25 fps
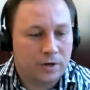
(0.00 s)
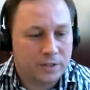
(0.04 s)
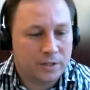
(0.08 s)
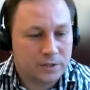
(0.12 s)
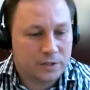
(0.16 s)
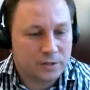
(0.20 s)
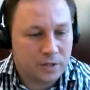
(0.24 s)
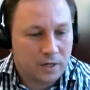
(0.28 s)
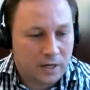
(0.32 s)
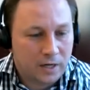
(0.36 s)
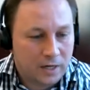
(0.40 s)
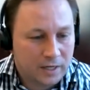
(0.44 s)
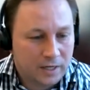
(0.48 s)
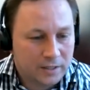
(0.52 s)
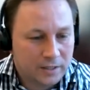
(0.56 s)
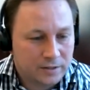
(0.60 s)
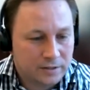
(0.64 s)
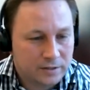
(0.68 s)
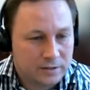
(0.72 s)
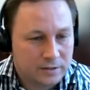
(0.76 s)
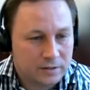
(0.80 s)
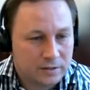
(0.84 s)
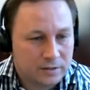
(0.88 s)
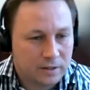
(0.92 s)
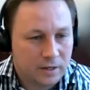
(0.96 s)
our
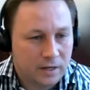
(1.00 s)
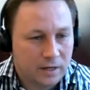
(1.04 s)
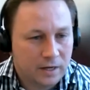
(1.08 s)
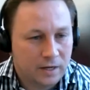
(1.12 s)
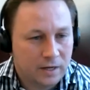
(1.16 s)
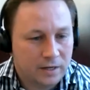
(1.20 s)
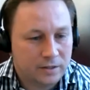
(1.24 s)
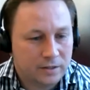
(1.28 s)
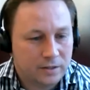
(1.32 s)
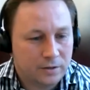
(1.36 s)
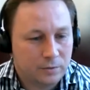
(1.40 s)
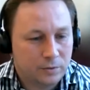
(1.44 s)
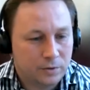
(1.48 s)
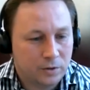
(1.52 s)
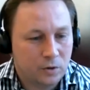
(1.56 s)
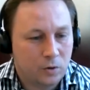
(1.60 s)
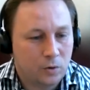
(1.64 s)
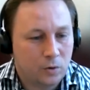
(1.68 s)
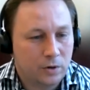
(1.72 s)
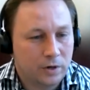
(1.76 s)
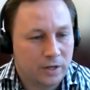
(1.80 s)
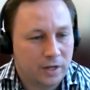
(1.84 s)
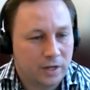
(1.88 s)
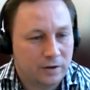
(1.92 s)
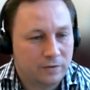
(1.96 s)
slides and a
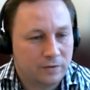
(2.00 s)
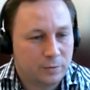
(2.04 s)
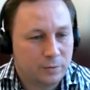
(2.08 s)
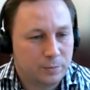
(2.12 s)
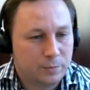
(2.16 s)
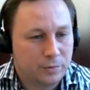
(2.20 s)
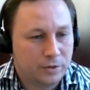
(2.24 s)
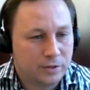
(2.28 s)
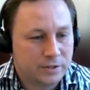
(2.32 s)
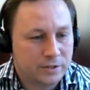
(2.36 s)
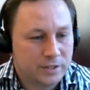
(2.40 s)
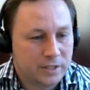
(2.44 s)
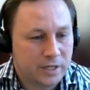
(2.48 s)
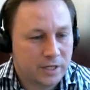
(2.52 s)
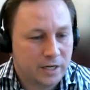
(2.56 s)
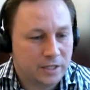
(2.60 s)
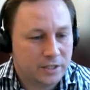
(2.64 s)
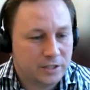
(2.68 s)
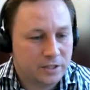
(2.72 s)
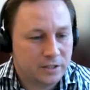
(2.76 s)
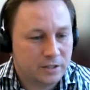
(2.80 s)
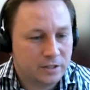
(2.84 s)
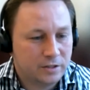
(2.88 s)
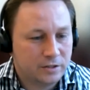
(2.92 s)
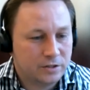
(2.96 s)
recording of the
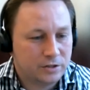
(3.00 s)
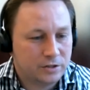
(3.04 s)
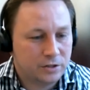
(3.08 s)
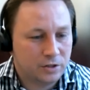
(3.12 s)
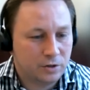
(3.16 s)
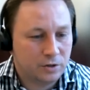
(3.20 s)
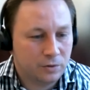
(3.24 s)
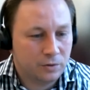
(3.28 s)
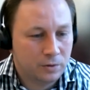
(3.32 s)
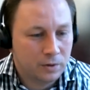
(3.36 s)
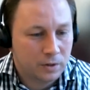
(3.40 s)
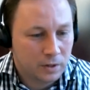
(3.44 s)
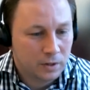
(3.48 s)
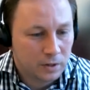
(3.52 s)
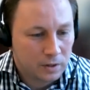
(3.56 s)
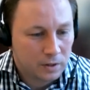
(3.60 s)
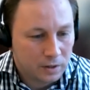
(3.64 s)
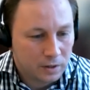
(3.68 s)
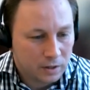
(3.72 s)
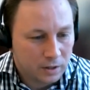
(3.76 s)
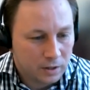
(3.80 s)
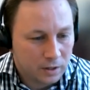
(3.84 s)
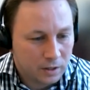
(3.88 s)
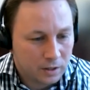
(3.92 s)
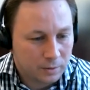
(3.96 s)
presentation. So
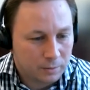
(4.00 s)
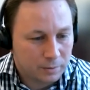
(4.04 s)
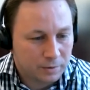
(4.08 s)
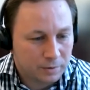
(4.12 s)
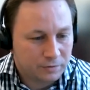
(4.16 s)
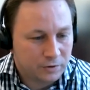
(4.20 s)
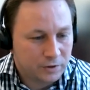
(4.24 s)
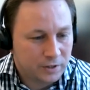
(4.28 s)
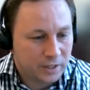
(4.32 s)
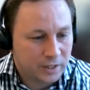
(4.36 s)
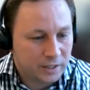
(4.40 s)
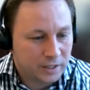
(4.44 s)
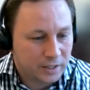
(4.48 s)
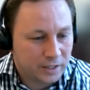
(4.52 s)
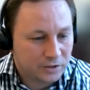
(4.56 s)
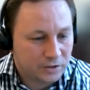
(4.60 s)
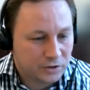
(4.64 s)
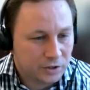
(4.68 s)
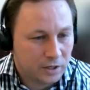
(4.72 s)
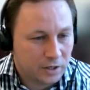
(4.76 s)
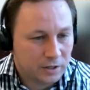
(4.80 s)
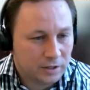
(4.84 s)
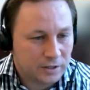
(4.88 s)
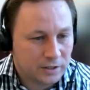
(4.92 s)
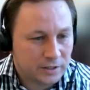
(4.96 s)
um, if you didn't get
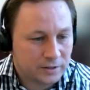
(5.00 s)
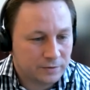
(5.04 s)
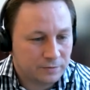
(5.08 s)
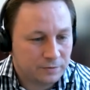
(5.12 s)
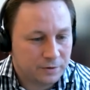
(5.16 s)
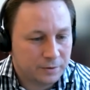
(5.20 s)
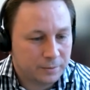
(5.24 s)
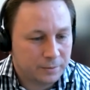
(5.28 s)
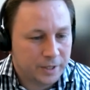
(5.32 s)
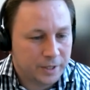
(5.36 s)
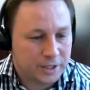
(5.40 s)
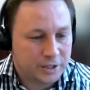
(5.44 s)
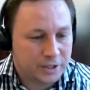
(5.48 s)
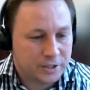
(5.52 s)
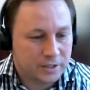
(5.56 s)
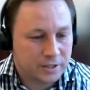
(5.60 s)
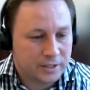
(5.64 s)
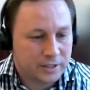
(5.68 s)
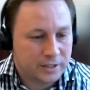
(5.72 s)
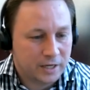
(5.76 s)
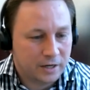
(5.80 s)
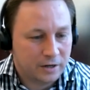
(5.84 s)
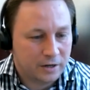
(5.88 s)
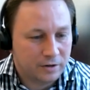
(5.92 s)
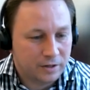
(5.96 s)
Charlie's information
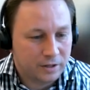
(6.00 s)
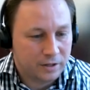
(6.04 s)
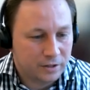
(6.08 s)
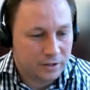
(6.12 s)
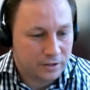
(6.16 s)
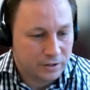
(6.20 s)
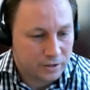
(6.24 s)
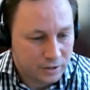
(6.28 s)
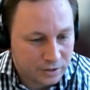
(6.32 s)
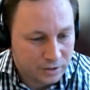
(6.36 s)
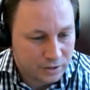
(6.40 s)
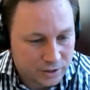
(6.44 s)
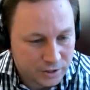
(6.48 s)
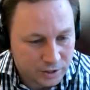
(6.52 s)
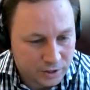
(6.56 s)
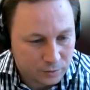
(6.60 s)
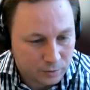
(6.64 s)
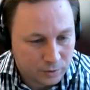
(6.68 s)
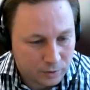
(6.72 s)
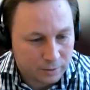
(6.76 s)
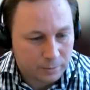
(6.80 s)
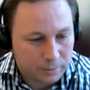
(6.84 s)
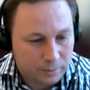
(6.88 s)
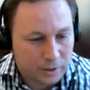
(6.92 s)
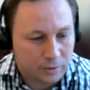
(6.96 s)
down and you still
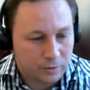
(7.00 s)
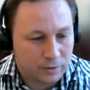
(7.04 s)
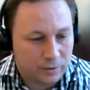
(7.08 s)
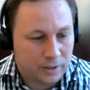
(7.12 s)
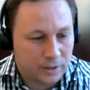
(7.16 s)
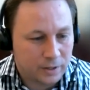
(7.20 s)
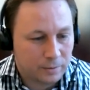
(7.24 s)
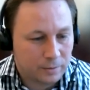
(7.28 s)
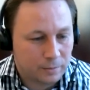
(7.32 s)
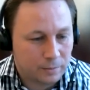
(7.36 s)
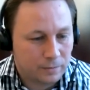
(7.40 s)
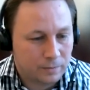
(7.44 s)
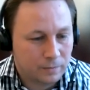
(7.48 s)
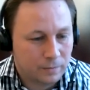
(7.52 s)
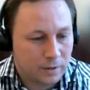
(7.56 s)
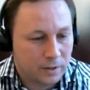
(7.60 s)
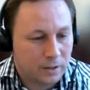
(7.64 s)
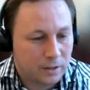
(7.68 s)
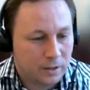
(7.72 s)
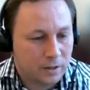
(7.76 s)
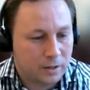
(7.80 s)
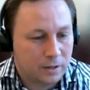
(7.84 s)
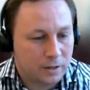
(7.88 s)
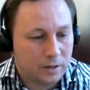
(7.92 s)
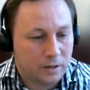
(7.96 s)
want to meet with him,
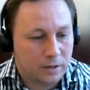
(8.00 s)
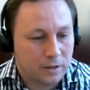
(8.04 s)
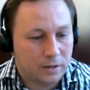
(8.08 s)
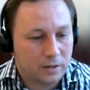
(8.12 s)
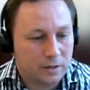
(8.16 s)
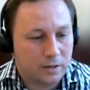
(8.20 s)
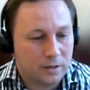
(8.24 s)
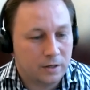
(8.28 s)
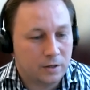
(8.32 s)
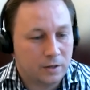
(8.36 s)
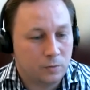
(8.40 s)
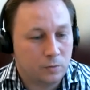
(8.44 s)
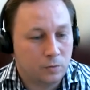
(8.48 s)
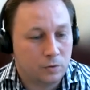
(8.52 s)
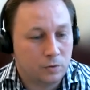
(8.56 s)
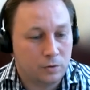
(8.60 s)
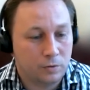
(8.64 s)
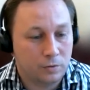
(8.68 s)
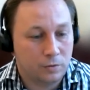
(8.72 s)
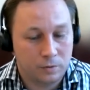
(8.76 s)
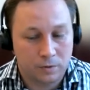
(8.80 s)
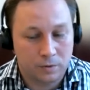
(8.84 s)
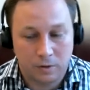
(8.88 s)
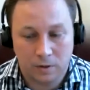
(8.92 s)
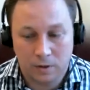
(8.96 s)
uh, it
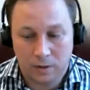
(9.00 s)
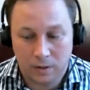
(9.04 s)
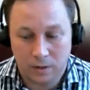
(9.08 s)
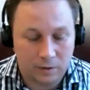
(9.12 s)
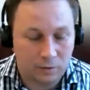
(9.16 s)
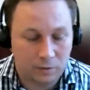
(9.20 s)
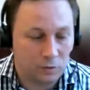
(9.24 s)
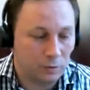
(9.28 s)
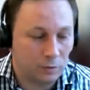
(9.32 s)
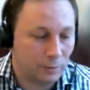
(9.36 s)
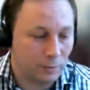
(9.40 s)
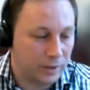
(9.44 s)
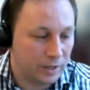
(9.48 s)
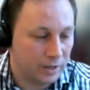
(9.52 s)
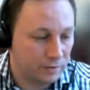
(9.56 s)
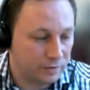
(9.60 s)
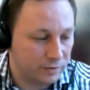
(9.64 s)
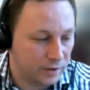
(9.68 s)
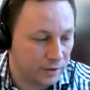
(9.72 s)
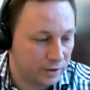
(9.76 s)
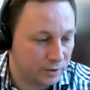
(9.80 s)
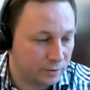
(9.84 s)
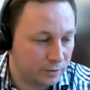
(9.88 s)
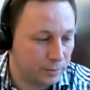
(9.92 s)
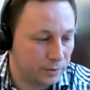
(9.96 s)
will it will be
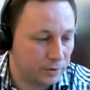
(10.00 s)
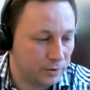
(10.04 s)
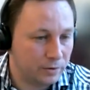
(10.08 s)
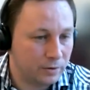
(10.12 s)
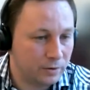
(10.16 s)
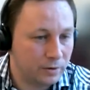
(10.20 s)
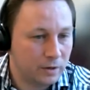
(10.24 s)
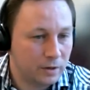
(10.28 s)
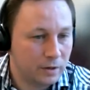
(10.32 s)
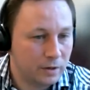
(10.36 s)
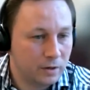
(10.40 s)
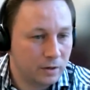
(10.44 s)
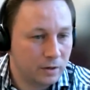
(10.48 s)
available